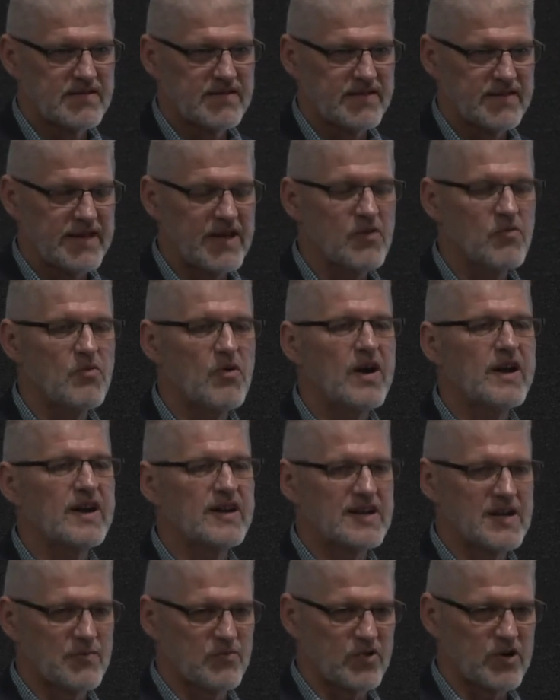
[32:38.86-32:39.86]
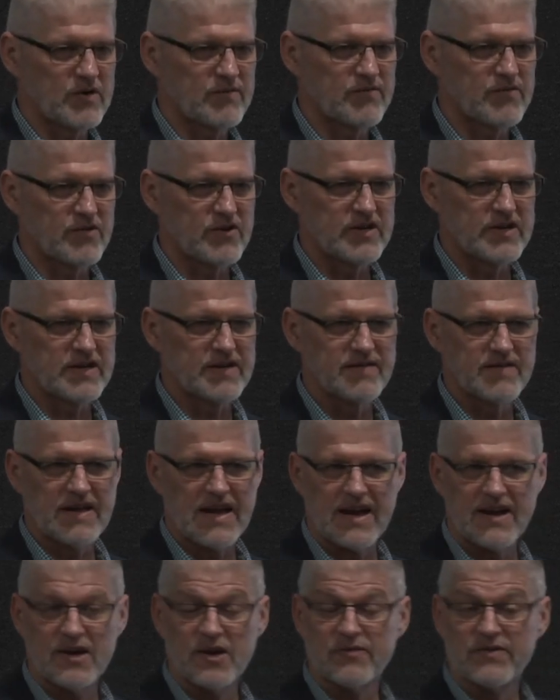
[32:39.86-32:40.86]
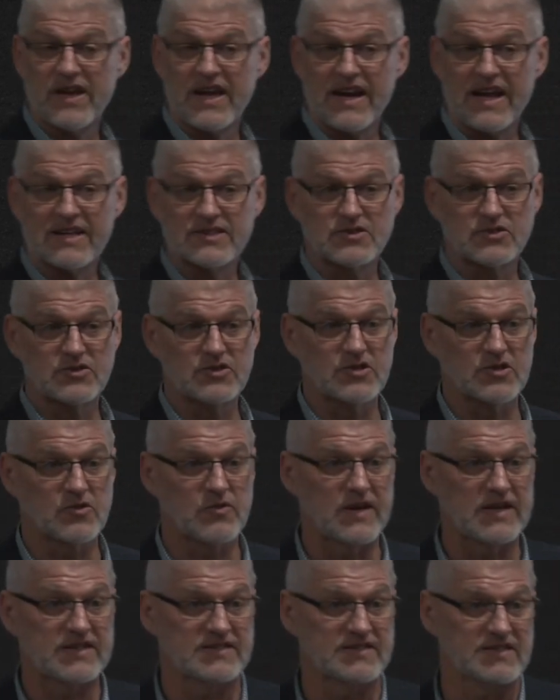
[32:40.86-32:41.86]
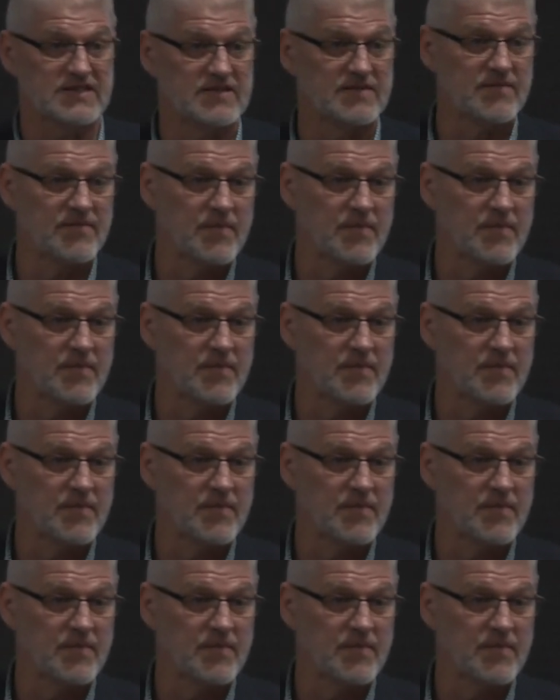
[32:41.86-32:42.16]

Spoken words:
They'll want to come work for you. I don't know if that answers your question.